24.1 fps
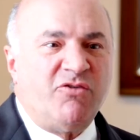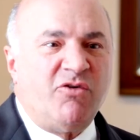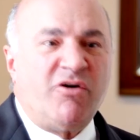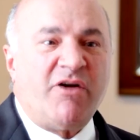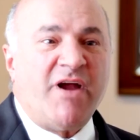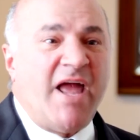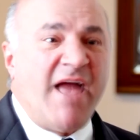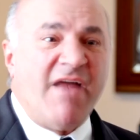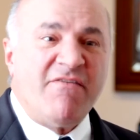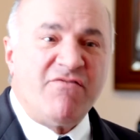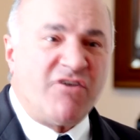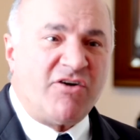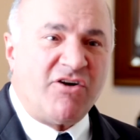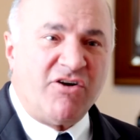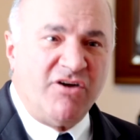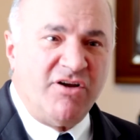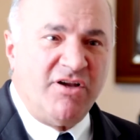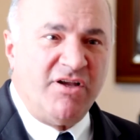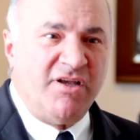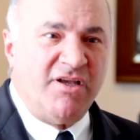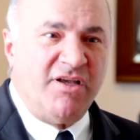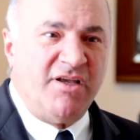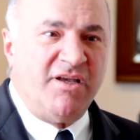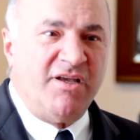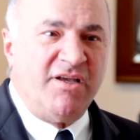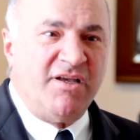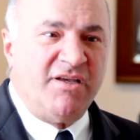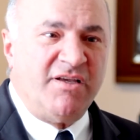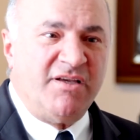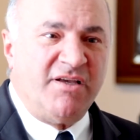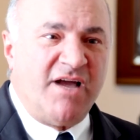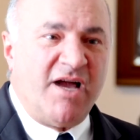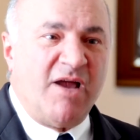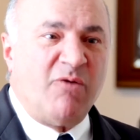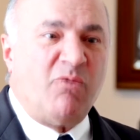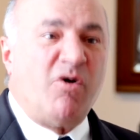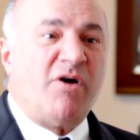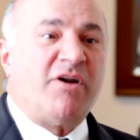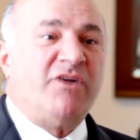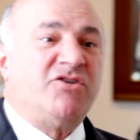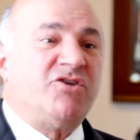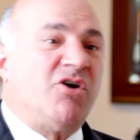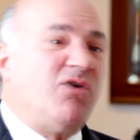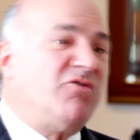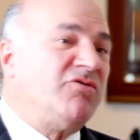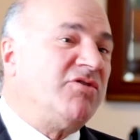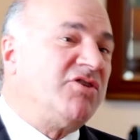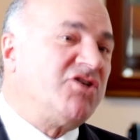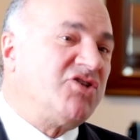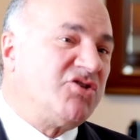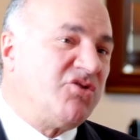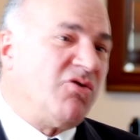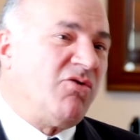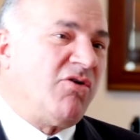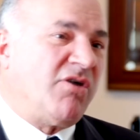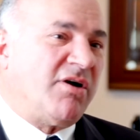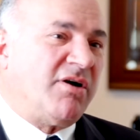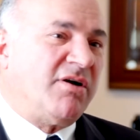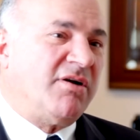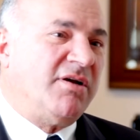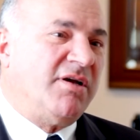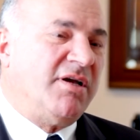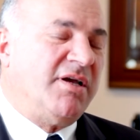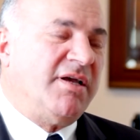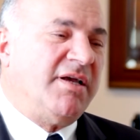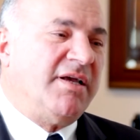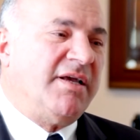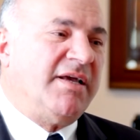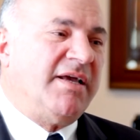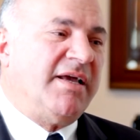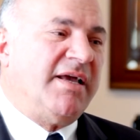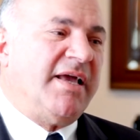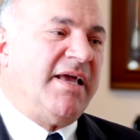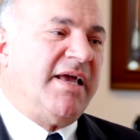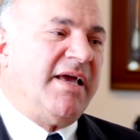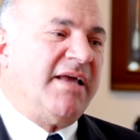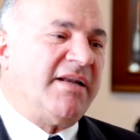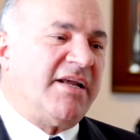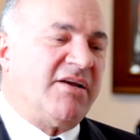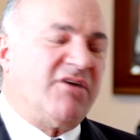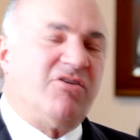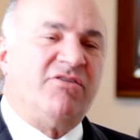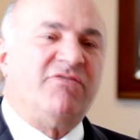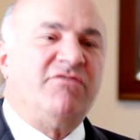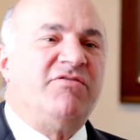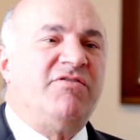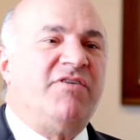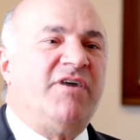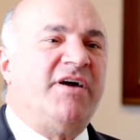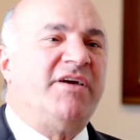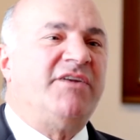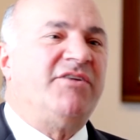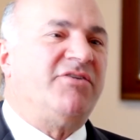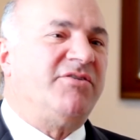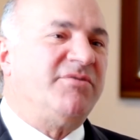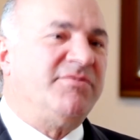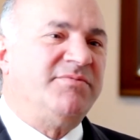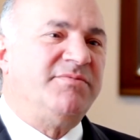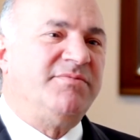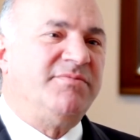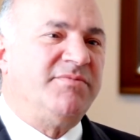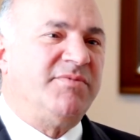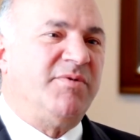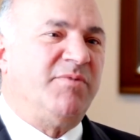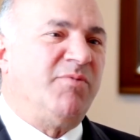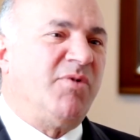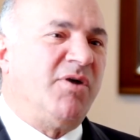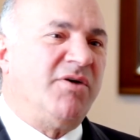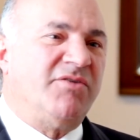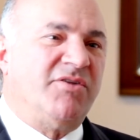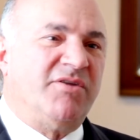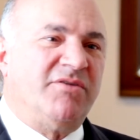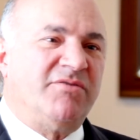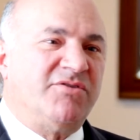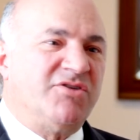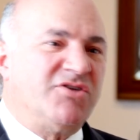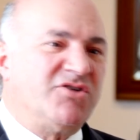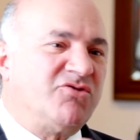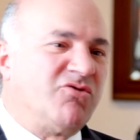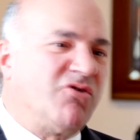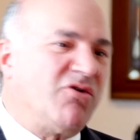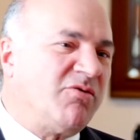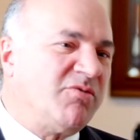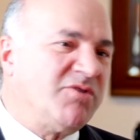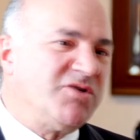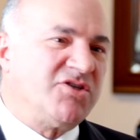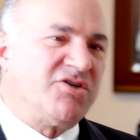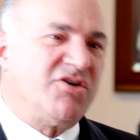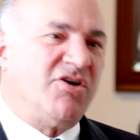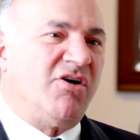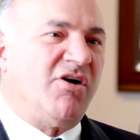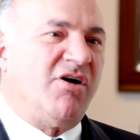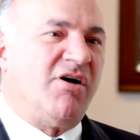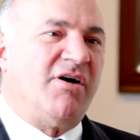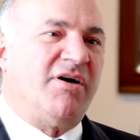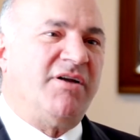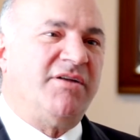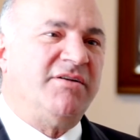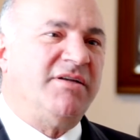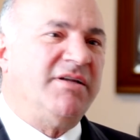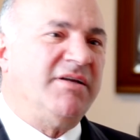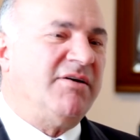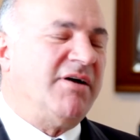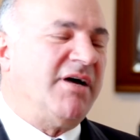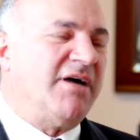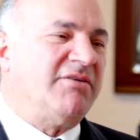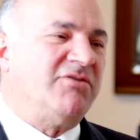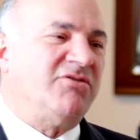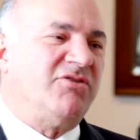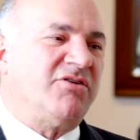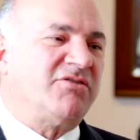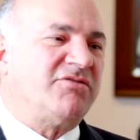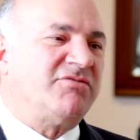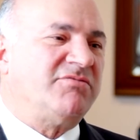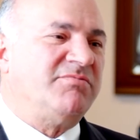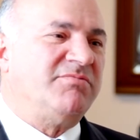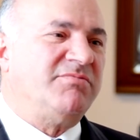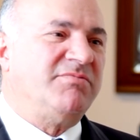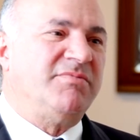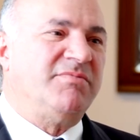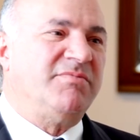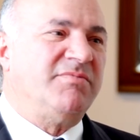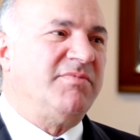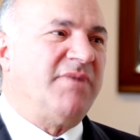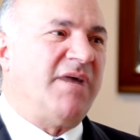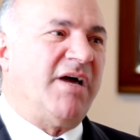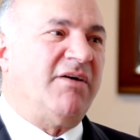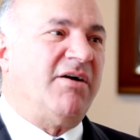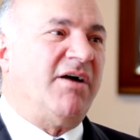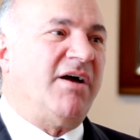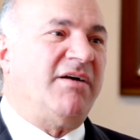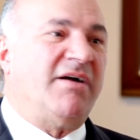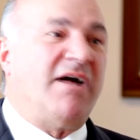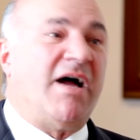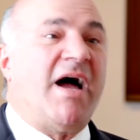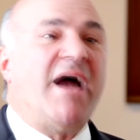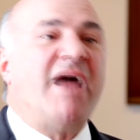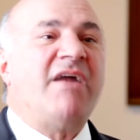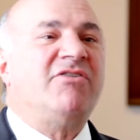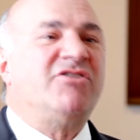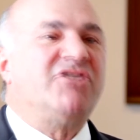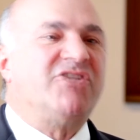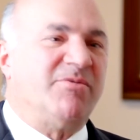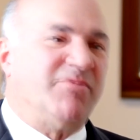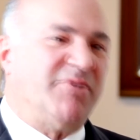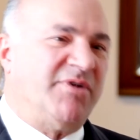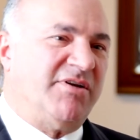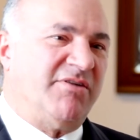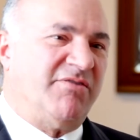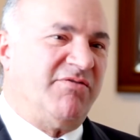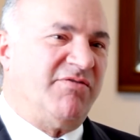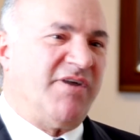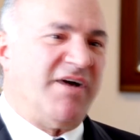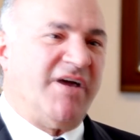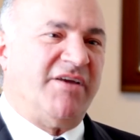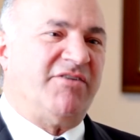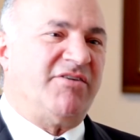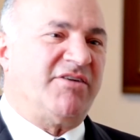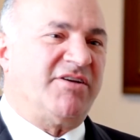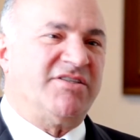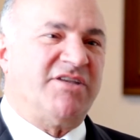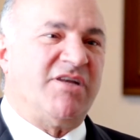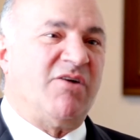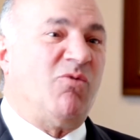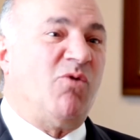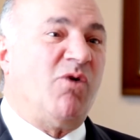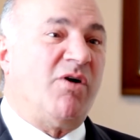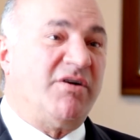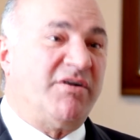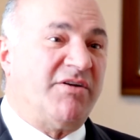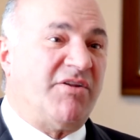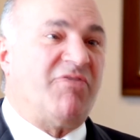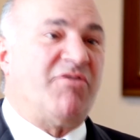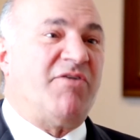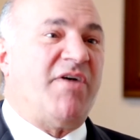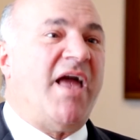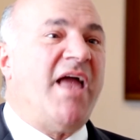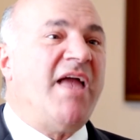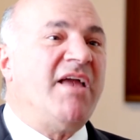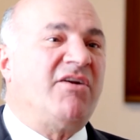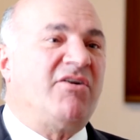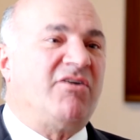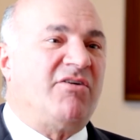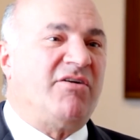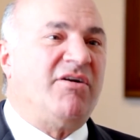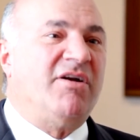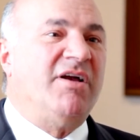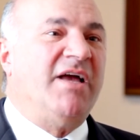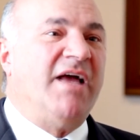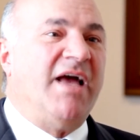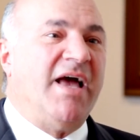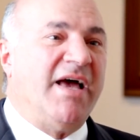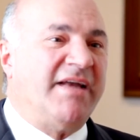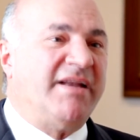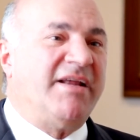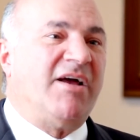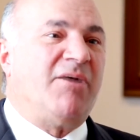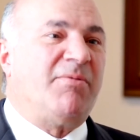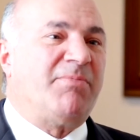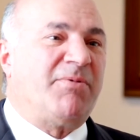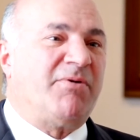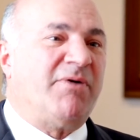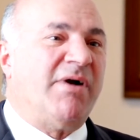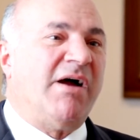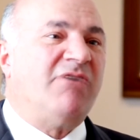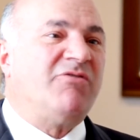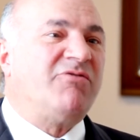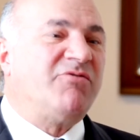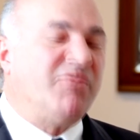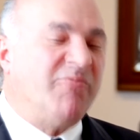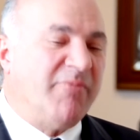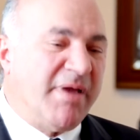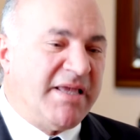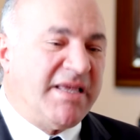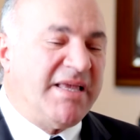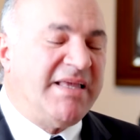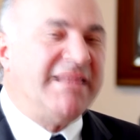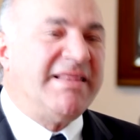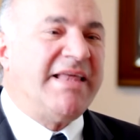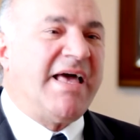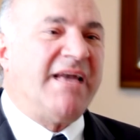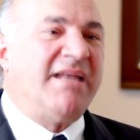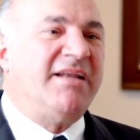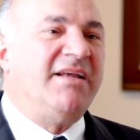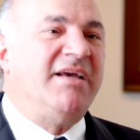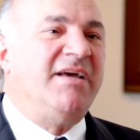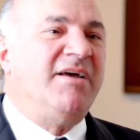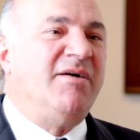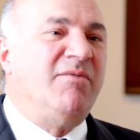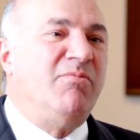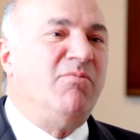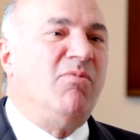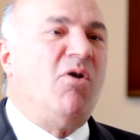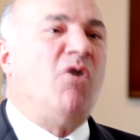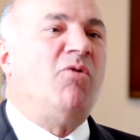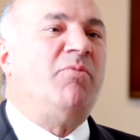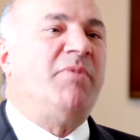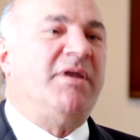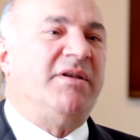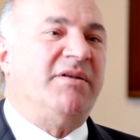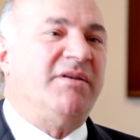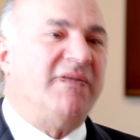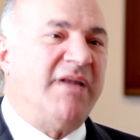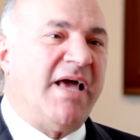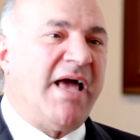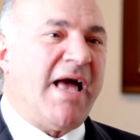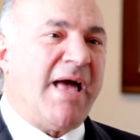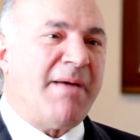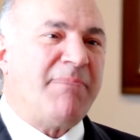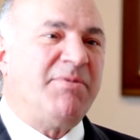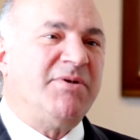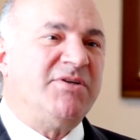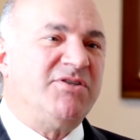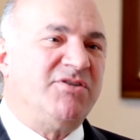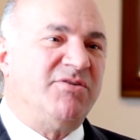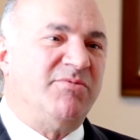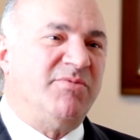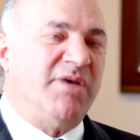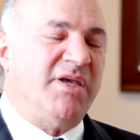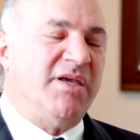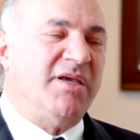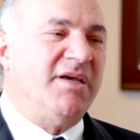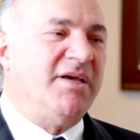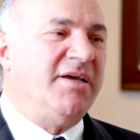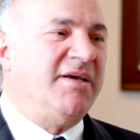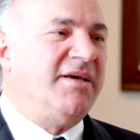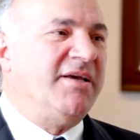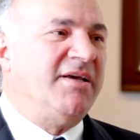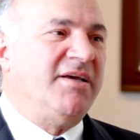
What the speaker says: floor, ever. I wanted to own the store, and I couldn't find her. The store was gone. I hired somebody to find her because I wanted to thank her and help her out for making that moment happen to me.